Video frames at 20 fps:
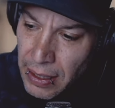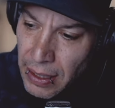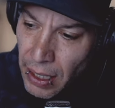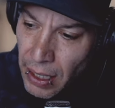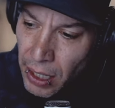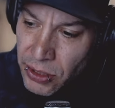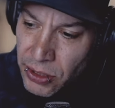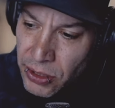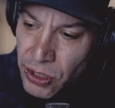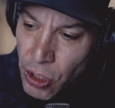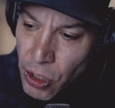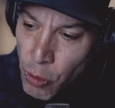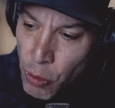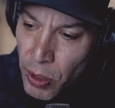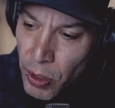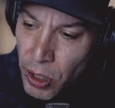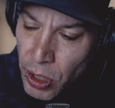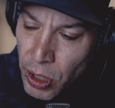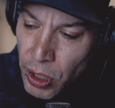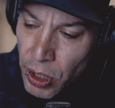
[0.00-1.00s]

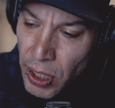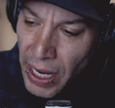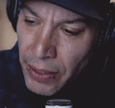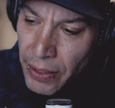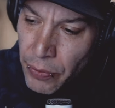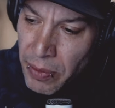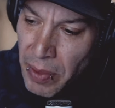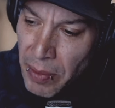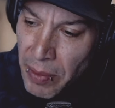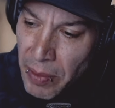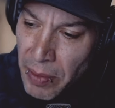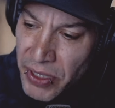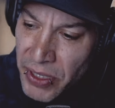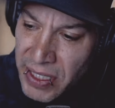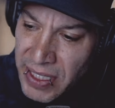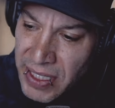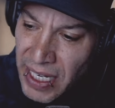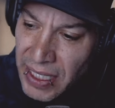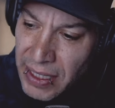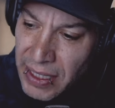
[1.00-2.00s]
October, I don't remember the
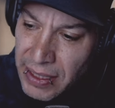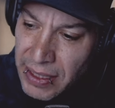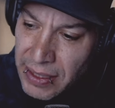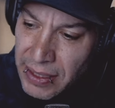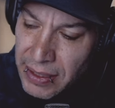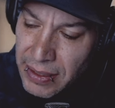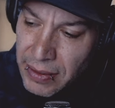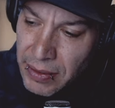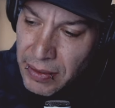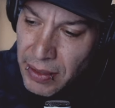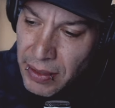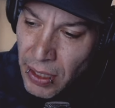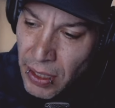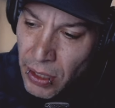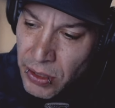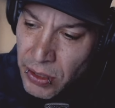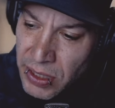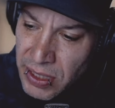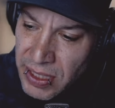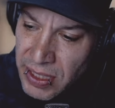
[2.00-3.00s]
date.
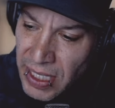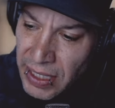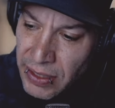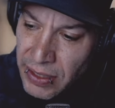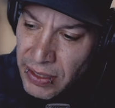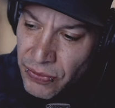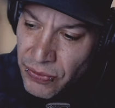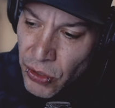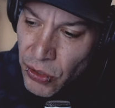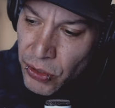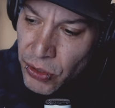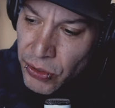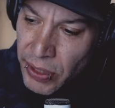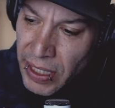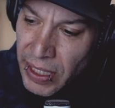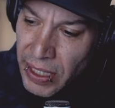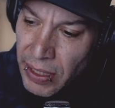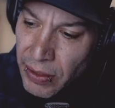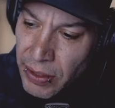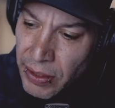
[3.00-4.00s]
All these dates floating
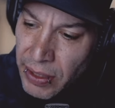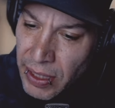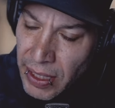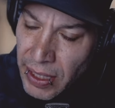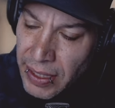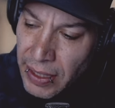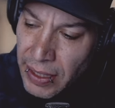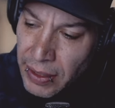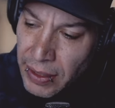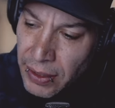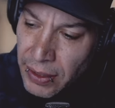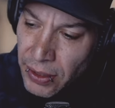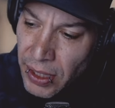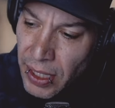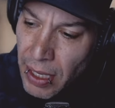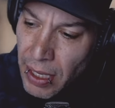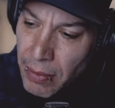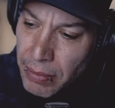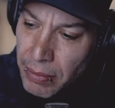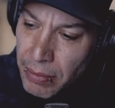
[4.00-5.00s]
around. I didn't look it
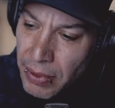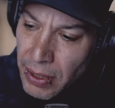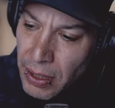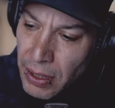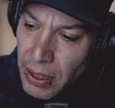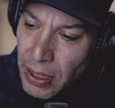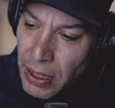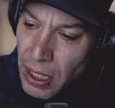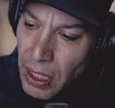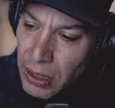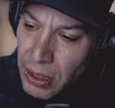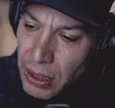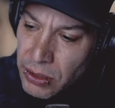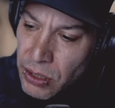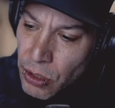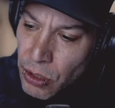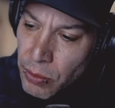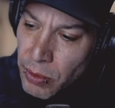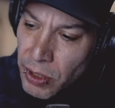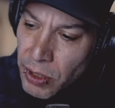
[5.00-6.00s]
up.
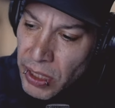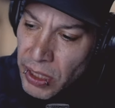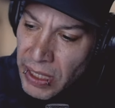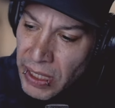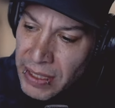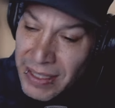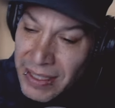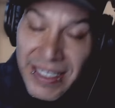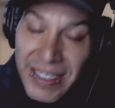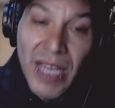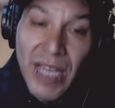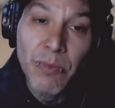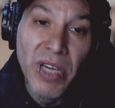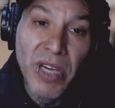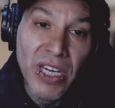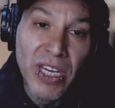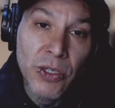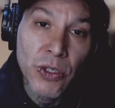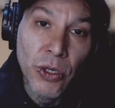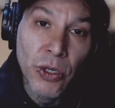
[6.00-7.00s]
October in San
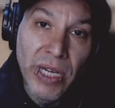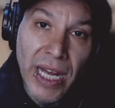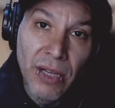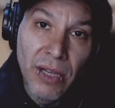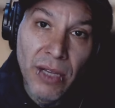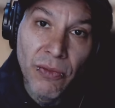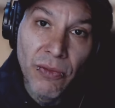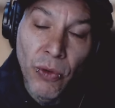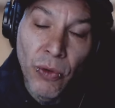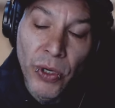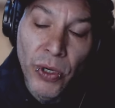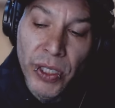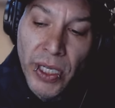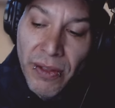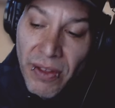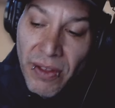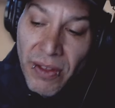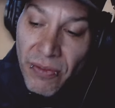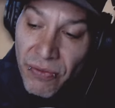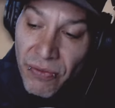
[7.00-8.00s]
Pedro,
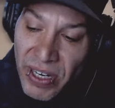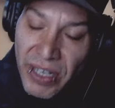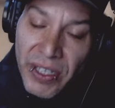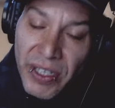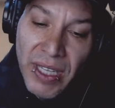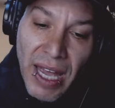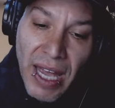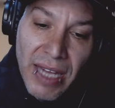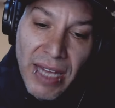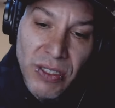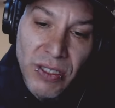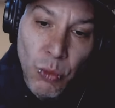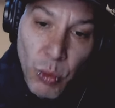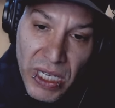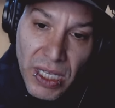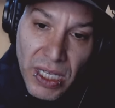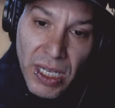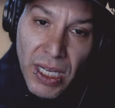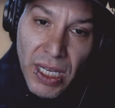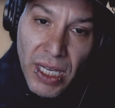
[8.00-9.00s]
California, the very last
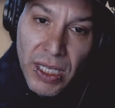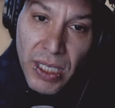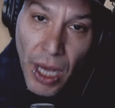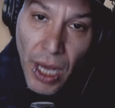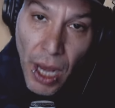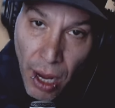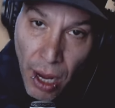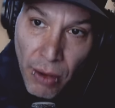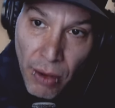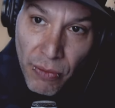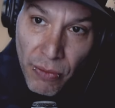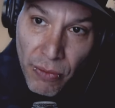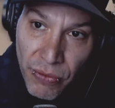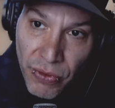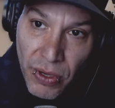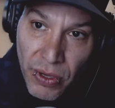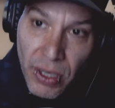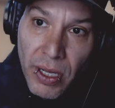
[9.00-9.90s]
weekend of